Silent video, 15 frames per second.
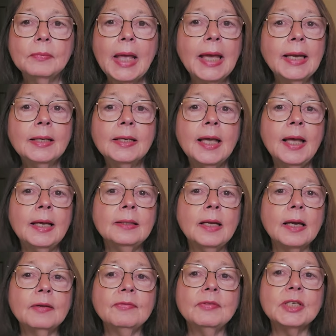And again,
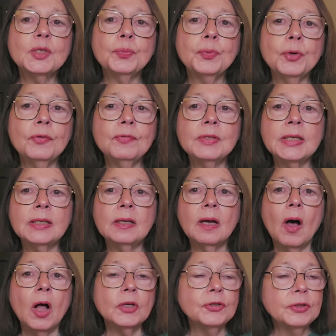none of this proves an
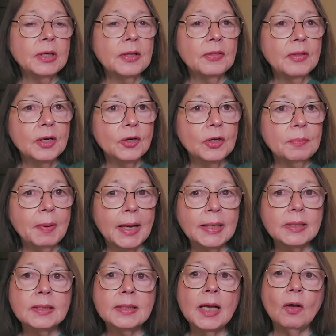alternate theory by
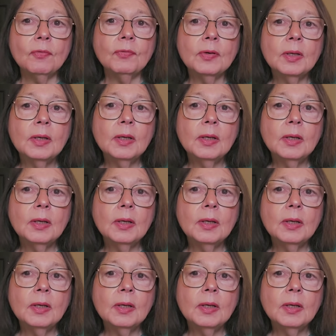itself.